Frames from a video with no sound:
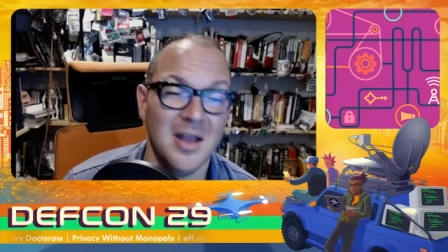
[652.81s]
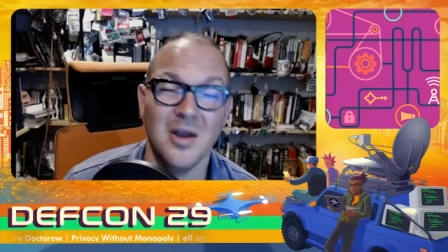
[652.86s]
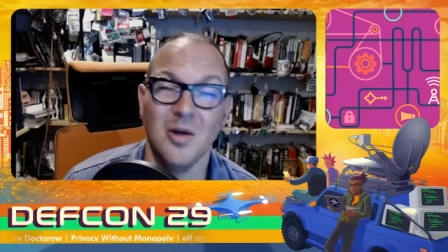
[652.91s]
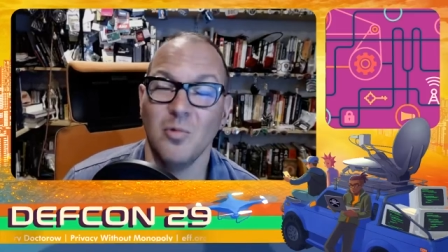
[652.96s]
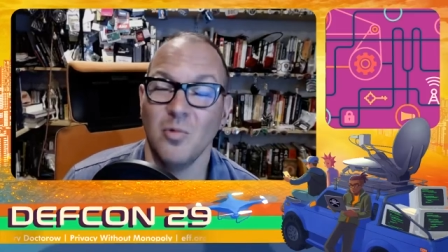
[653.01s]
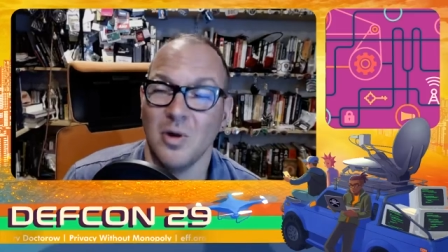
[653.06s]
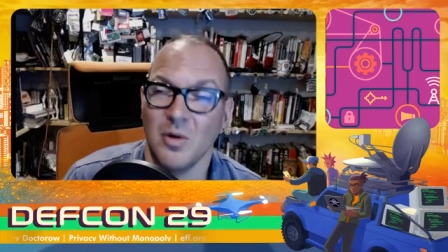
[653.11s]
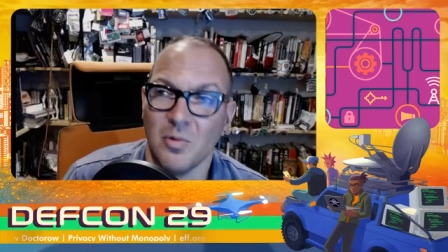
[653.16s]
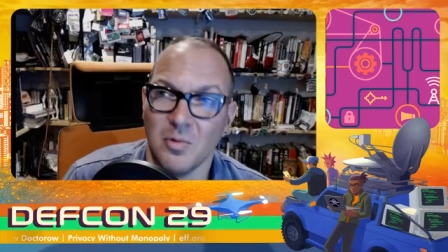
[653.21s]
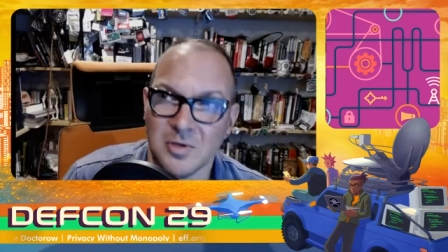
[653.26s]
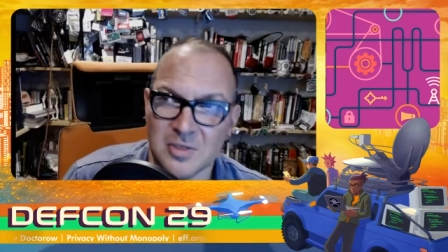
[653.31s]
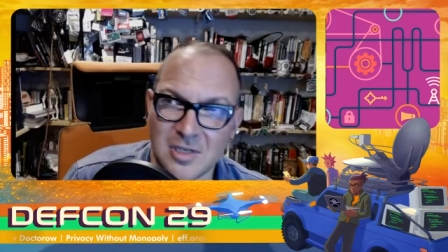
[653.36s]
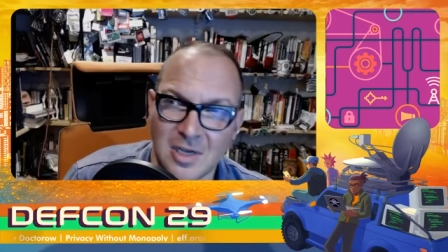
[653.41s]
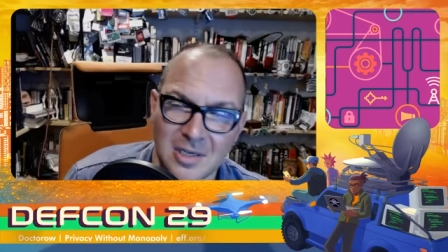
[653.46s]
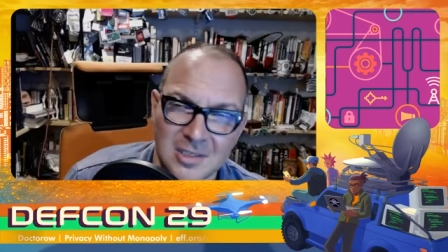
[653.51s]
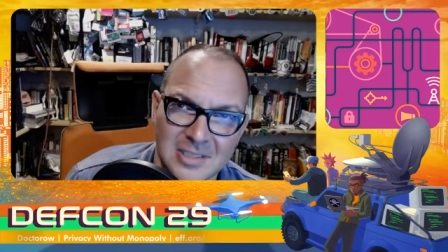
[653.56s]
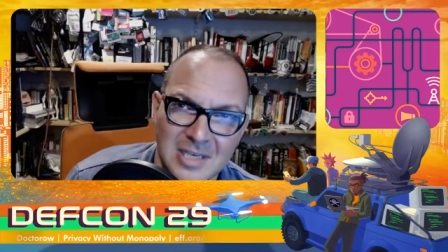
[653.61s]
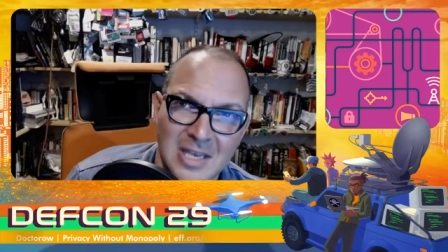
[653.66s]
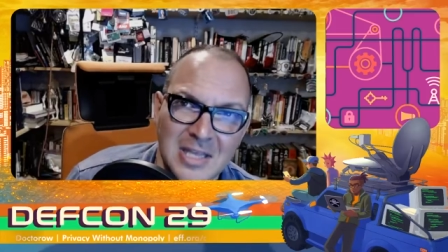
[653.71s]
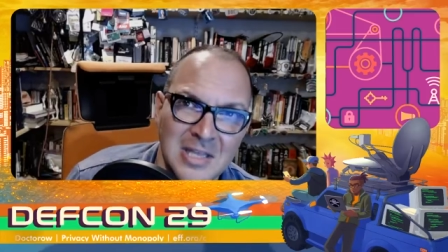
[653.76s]
will
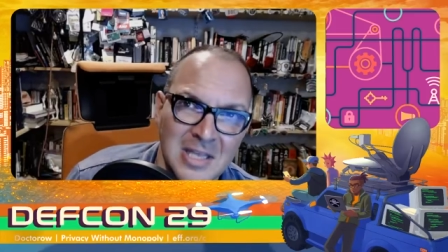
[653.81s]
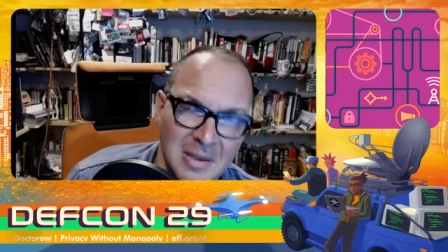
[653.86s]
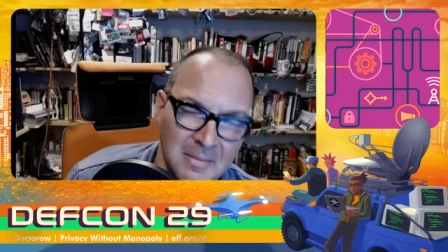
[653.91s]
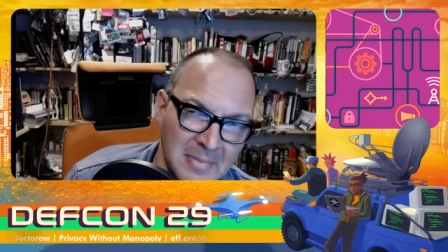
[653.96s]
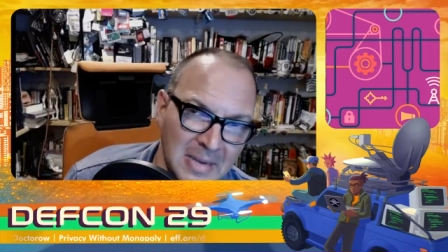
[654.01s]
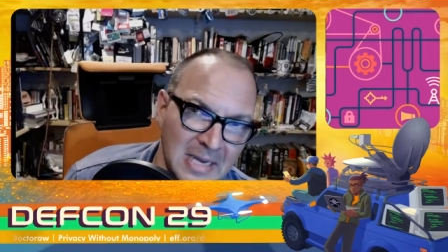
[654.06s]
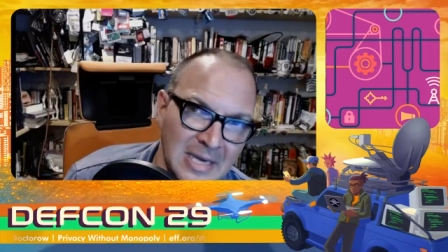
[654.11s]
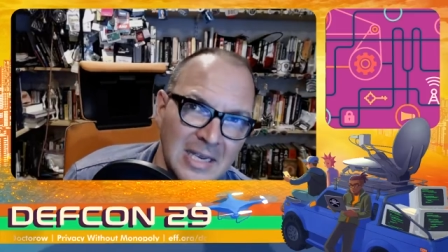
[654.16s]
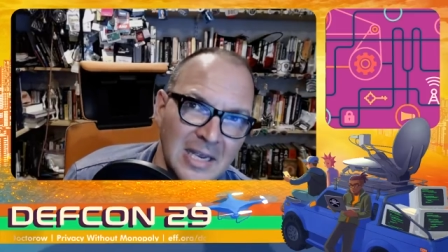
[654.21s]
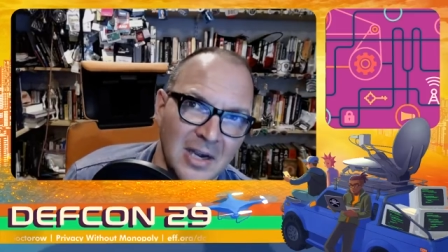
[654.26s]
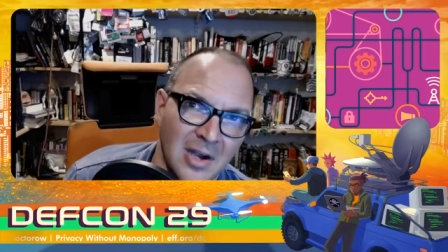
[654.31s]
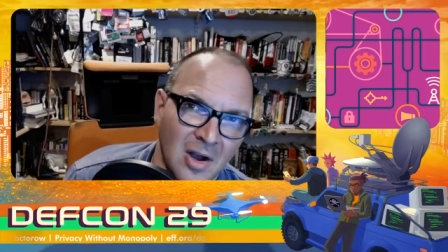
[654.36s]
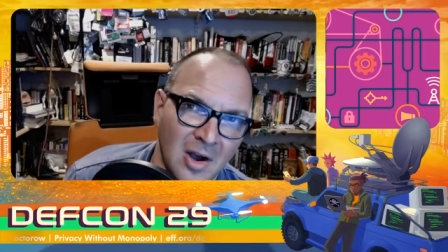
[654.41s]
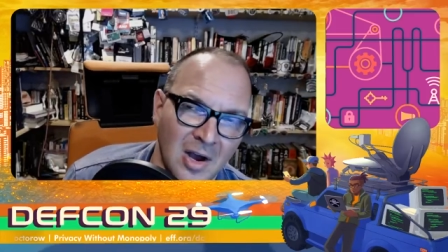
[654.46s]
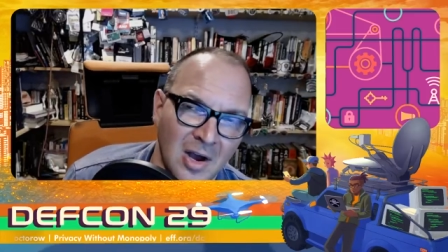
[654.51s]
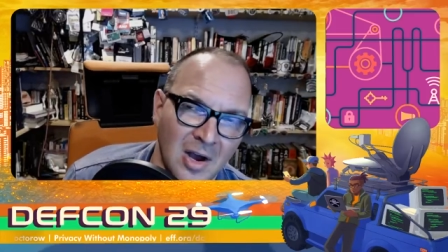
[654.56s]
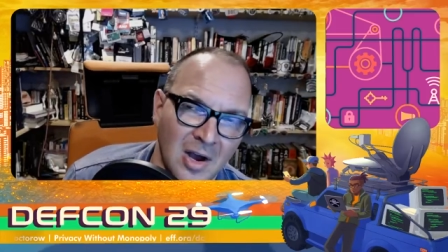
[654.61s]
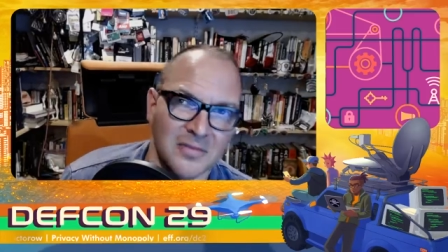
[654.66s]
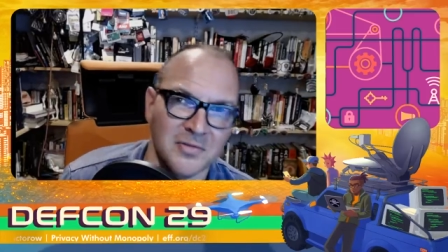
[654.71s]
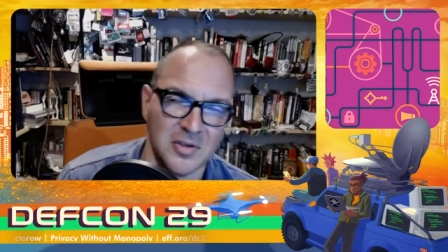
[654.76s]
result in the immediate
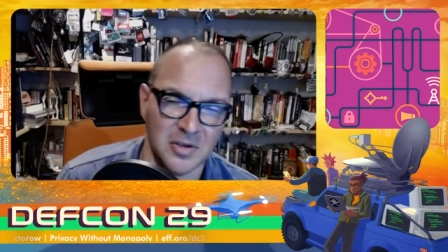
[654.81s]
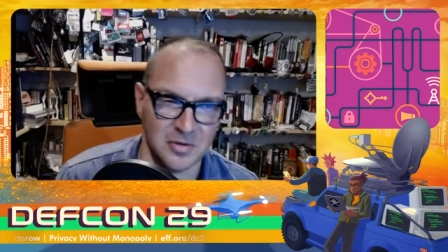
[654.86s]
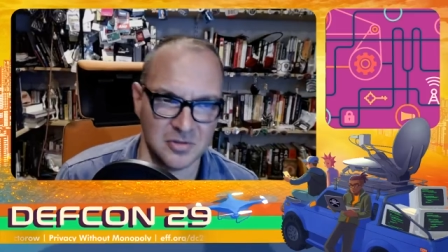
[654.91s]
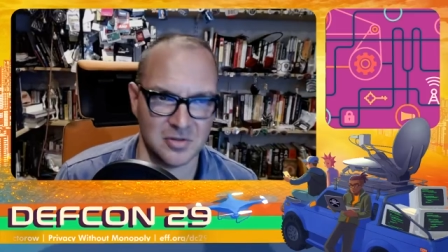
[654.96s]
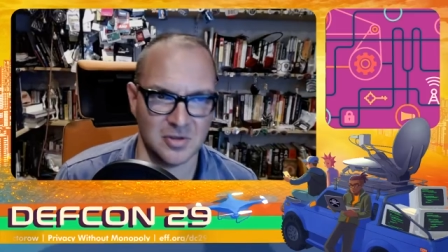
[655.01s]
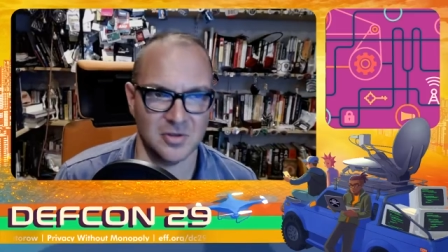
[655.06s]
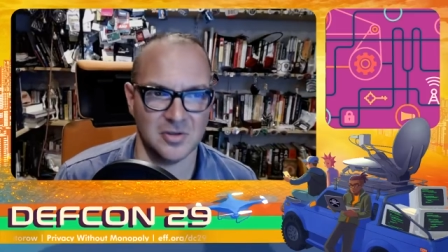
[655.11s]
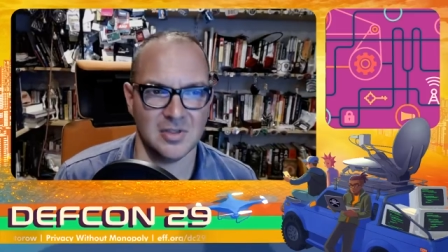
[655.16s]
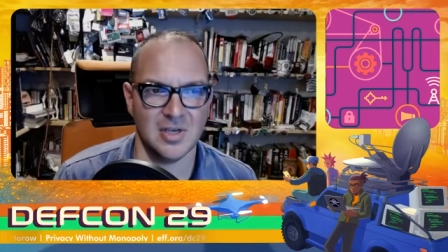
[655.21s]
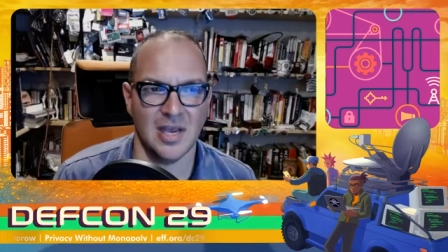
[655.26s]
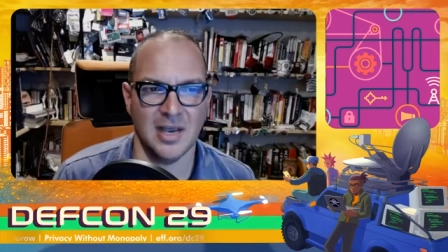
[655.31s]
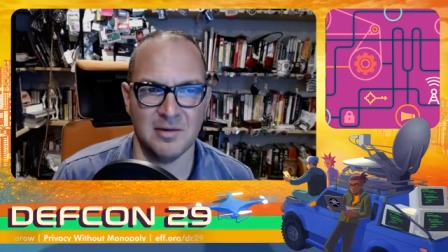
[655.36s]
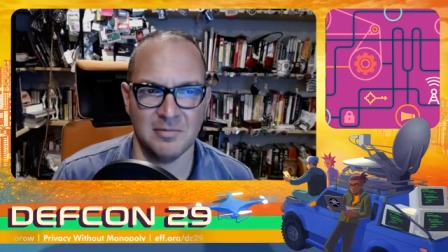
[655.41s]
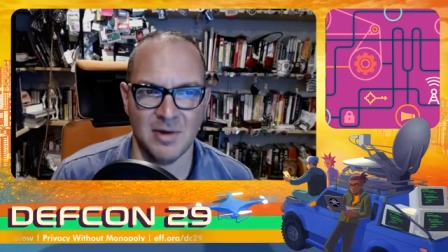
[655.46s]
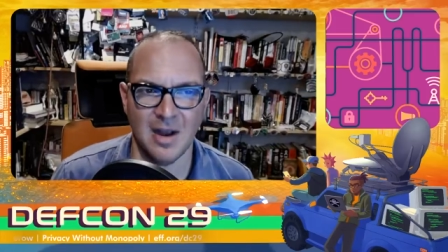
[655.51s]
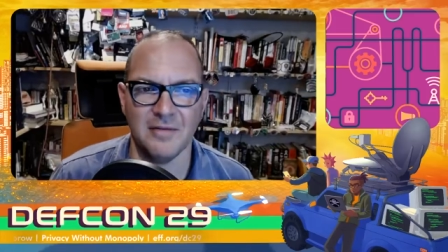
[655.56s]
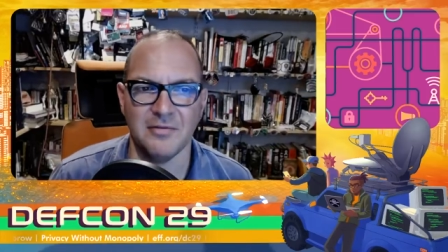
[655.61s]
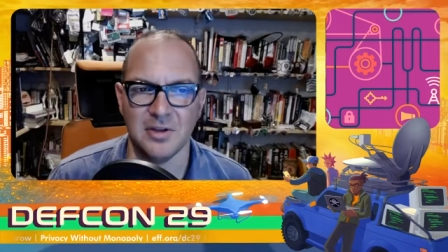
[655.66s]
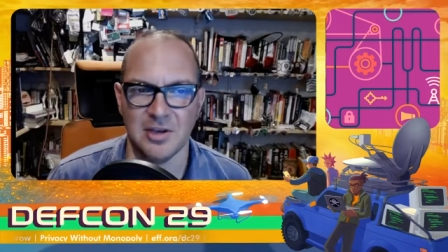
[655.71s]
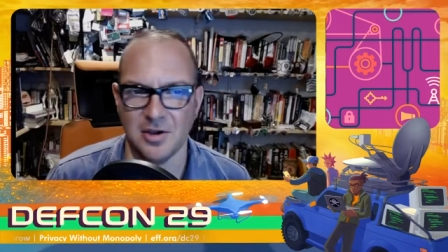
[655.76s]
loss of users and
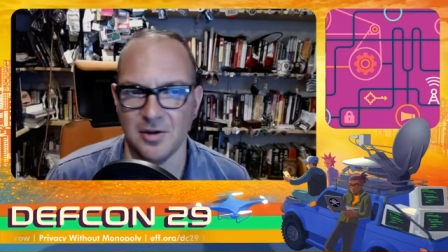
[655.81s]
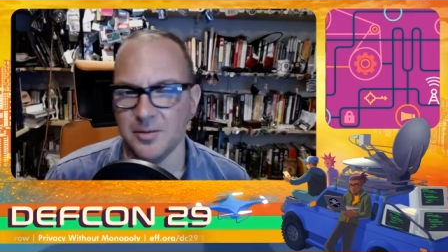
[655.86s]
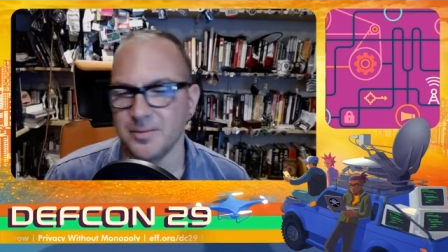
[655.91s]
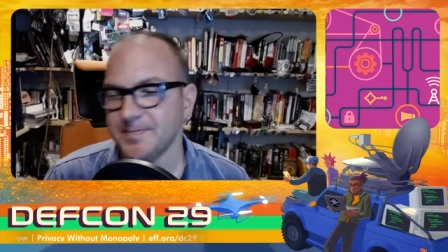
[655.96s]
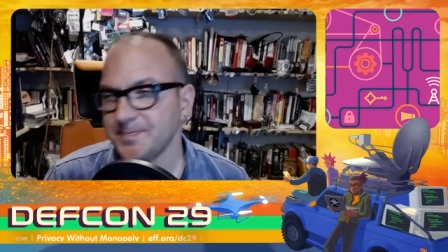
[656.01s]
revenue.